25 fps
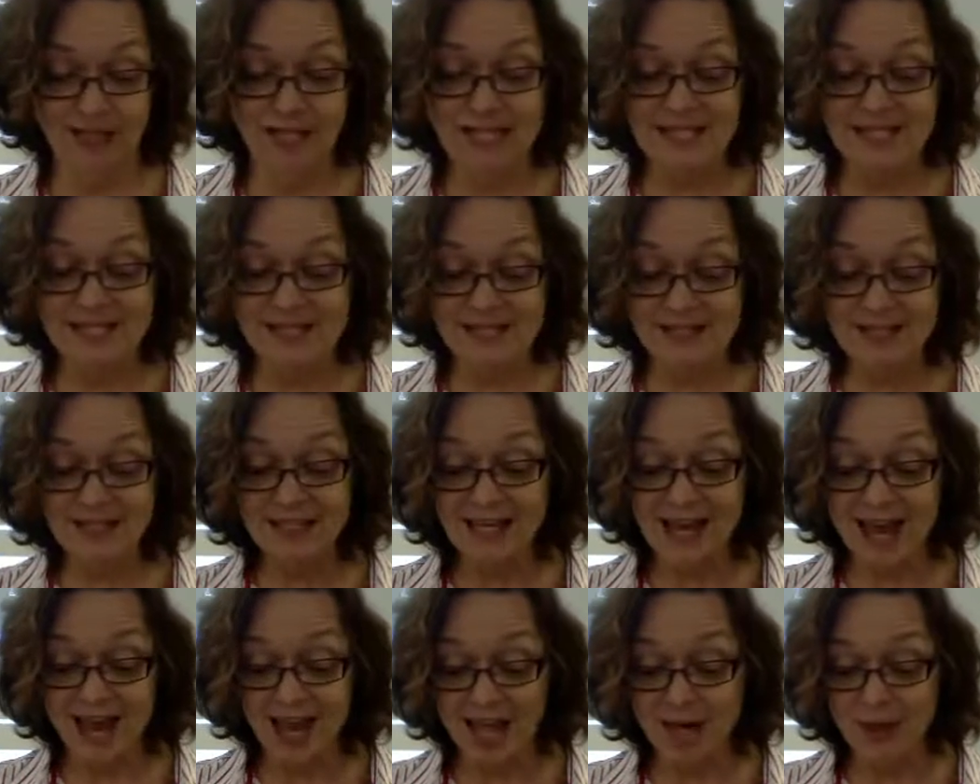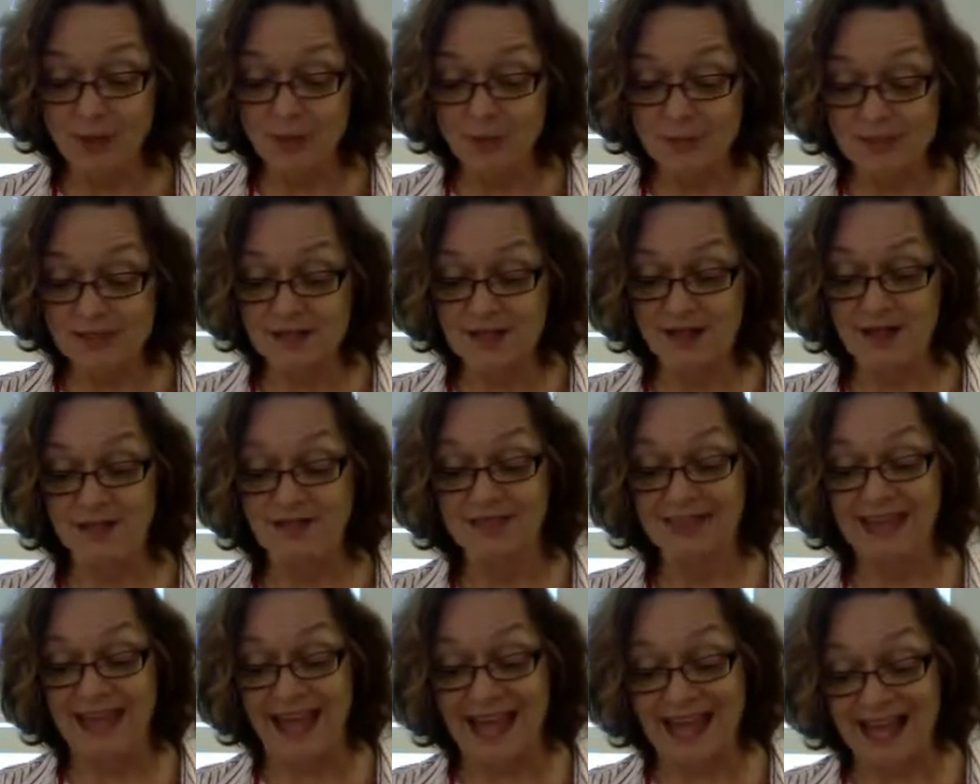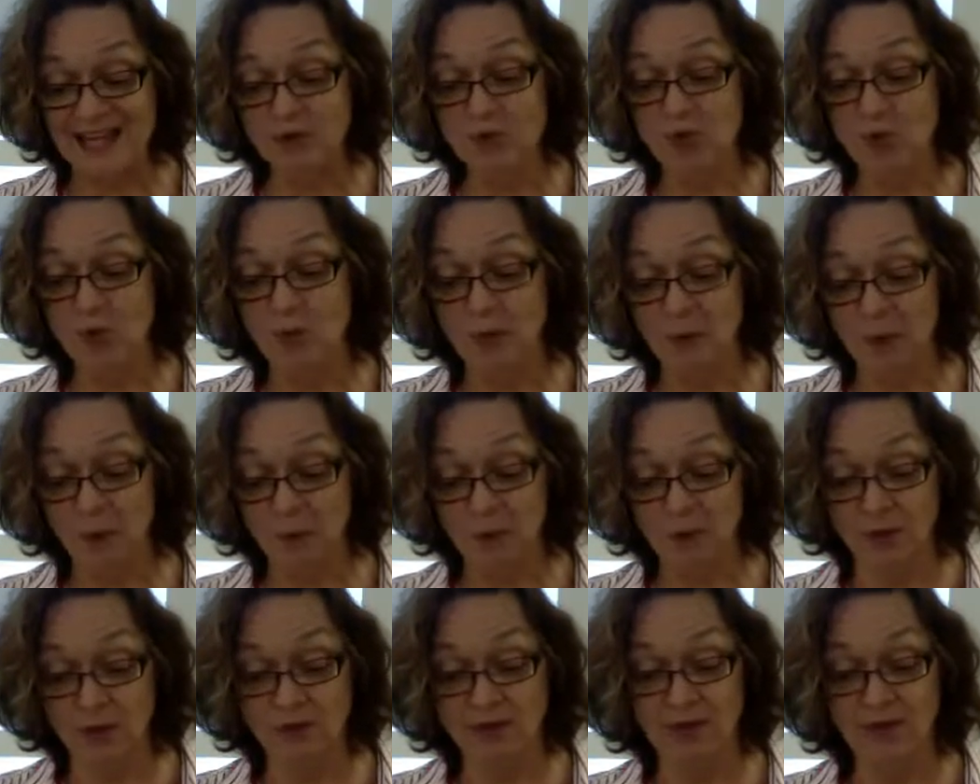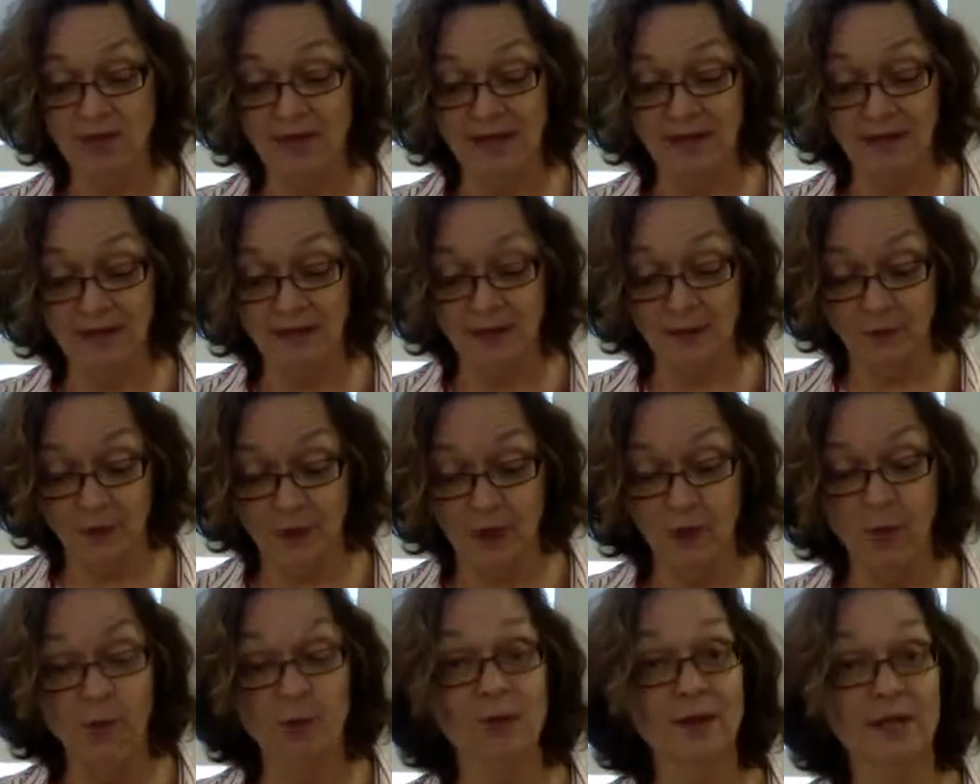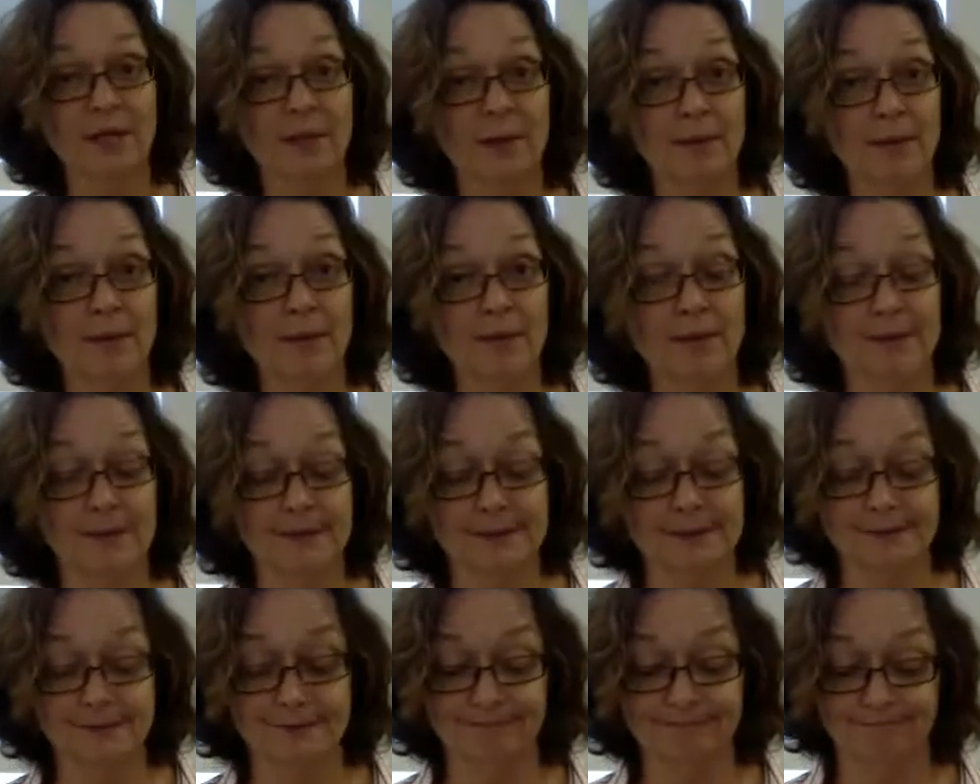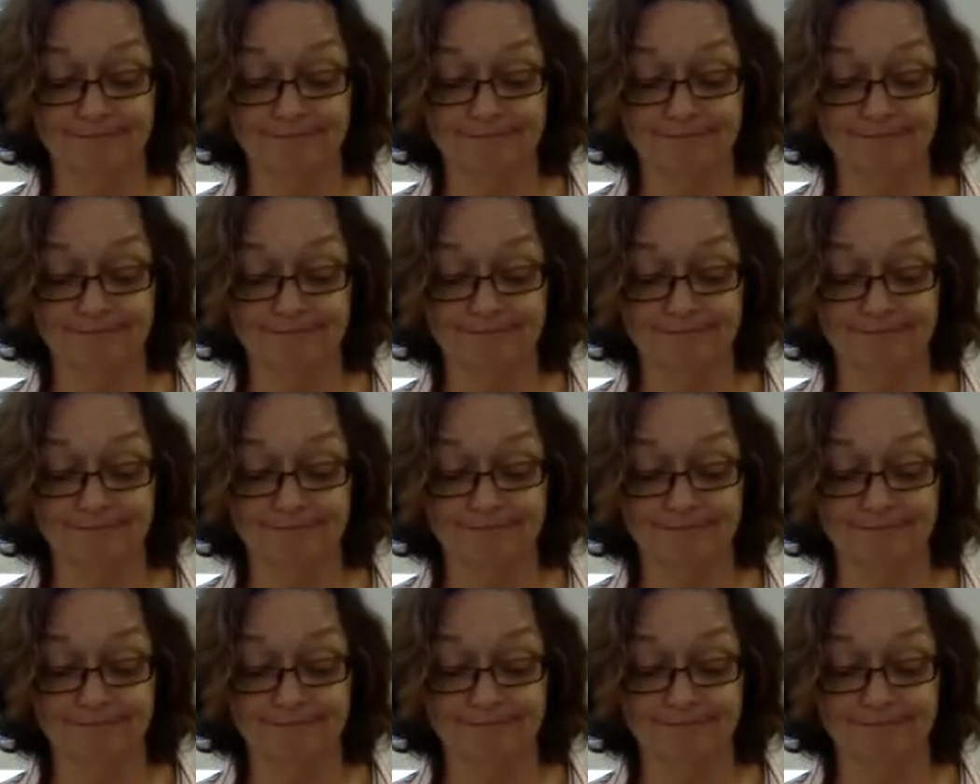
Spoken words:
still at high risk of casual murder in their own neighborhoods.